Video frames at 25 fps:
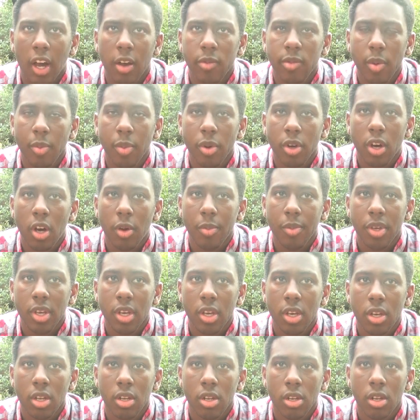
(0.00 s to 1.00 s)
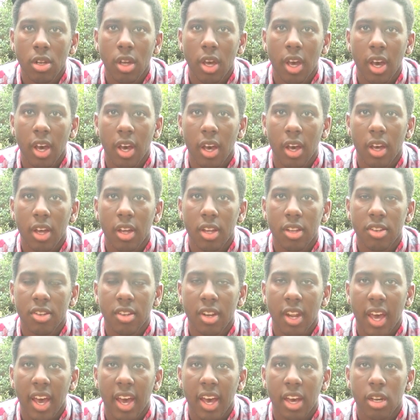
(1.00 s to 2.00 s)
remember coming in as
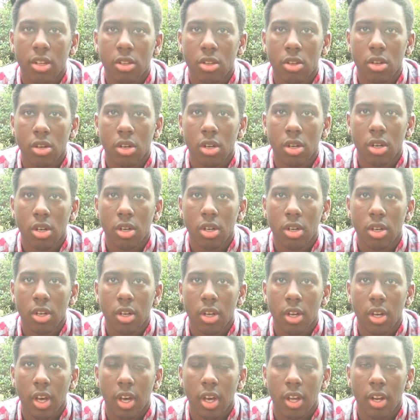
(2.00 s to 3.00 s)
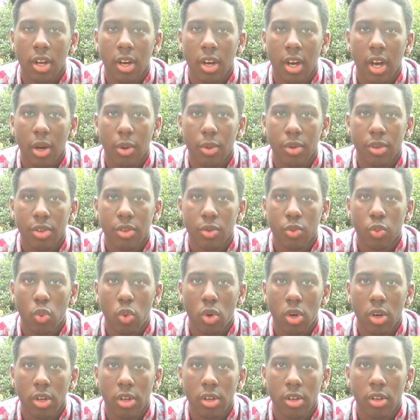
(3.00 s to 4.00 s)
an actor, and I was
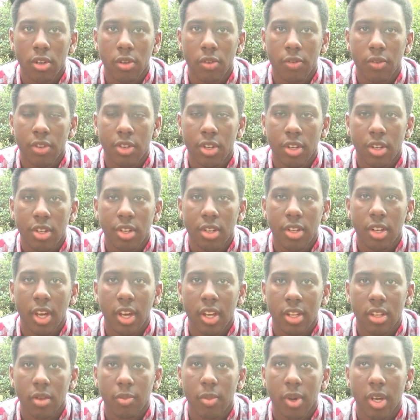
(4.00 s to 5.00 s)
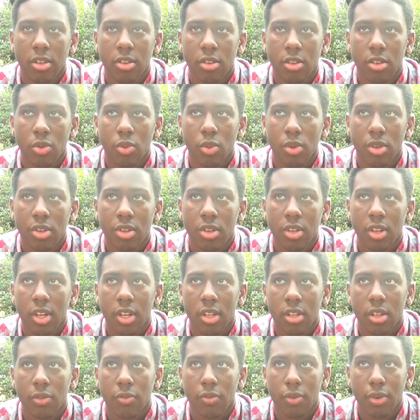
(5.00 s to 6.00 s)
one of 16 acting majors that were
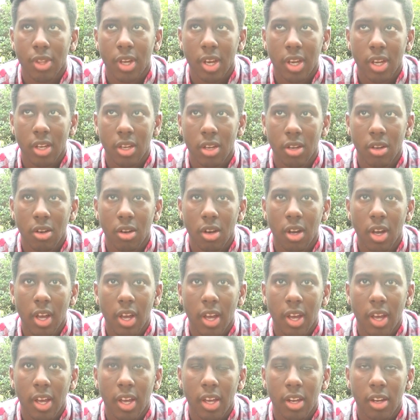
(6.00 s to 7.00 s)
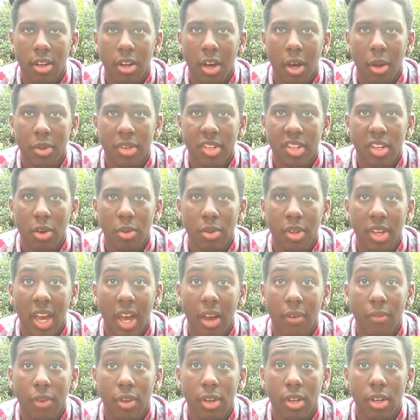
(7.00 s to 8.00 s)
selected for that year, and I was the only
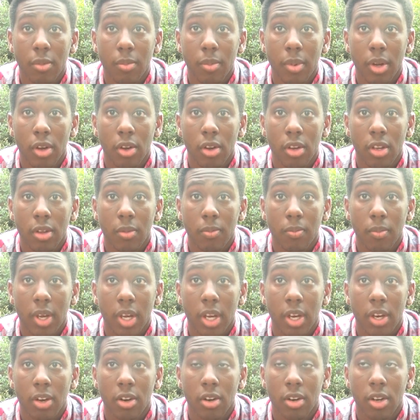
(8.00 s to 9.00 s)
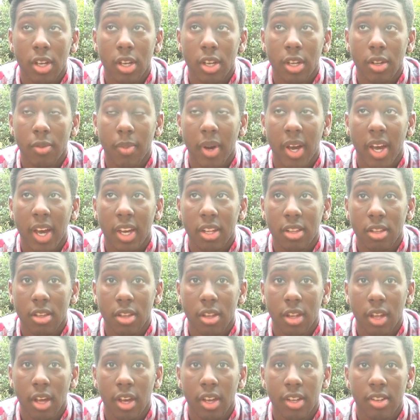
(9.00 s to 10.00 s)
African American male in my acting
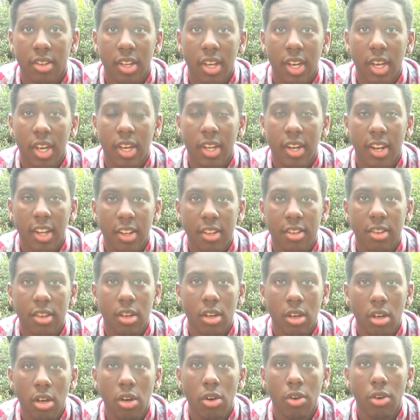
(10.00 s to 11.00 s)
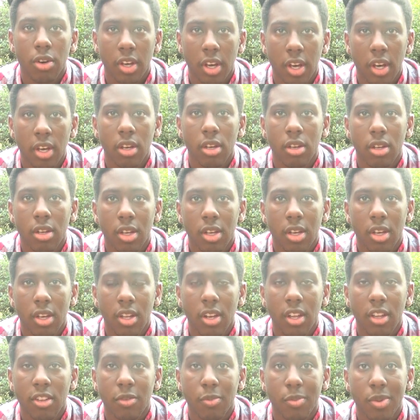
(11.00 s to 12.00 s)
class. And I was like, oh, okay.
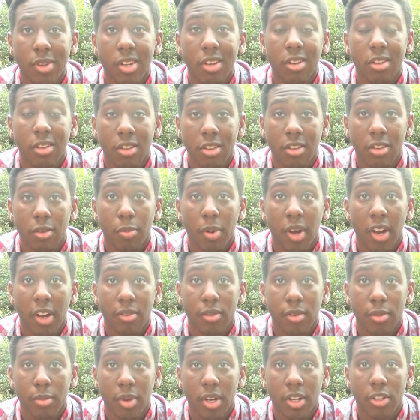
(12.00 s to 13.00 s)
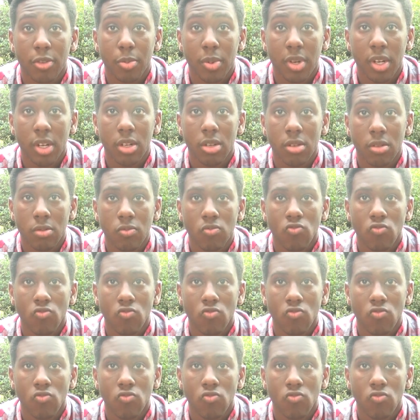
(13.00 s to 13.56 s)
It doesn't particularly surprise me much, but